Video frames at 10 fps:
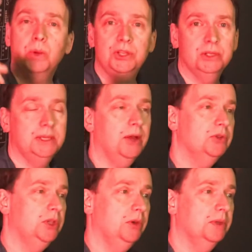reaches out
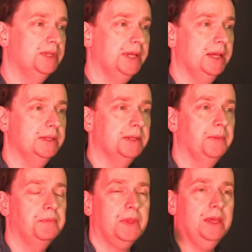to you and says,
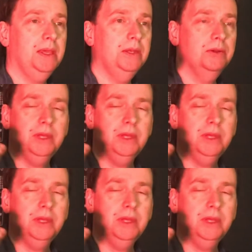you know,